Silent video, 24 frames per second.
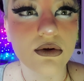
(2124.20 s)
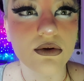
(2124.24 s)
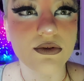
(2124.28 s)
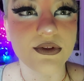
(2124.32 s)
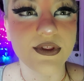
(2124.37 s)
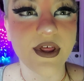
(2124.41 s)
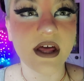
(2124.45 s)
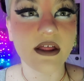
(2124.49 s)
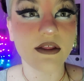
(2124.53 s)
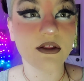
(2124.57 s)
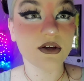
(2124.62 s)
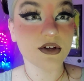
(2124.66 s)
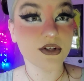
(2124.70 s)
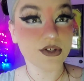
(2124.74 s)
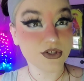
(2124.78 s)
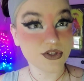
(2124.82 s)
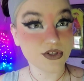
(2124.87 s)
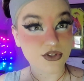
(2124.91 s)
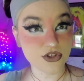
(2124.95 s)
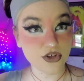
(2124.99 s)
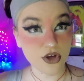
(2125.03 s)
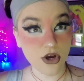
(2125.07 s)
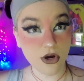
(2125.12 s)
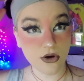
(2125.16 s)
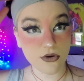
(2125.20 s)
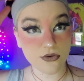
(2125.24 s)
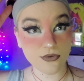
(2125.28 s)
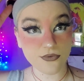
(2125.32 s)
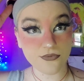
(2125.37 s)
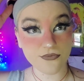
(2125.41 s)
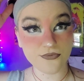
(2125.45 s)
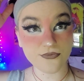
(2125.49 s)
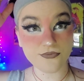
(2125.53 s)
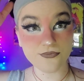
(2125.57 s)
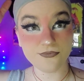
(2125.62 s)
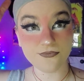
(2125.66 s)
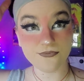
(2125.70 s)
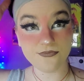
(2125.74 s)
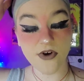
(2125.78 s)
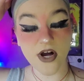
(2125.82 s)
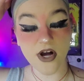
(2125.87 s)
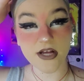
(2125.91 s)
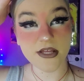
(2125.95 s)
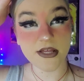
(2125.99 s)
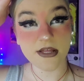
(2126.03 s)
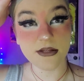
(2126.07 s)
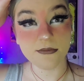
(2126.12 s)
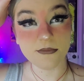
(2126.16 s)
That looks so
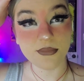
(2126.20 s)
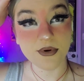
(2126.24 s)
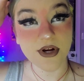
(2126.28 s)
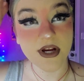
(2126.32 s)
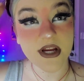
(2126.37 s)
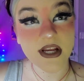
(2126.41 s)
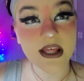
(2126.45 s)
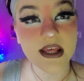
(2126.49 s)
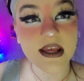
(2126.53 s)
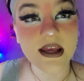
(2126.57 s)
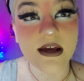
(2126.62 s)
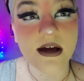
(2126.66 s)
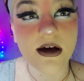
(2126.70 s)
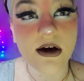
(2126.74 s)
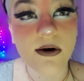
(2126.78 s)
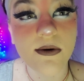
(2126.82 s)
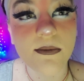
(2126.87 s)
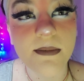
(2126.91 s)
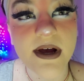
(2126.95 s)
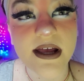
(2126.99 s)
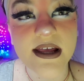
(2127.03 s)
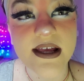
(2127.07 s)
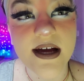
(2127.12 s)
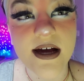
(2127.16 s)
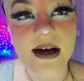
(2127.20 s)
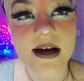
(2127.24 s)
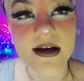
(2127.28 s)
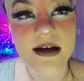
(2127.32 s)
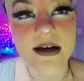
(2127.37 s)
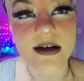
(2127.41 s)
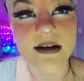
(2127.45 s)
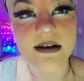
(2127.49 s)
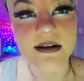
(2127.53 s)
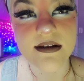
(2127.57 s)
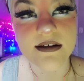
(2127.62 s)
fucking pretty. Oh my god.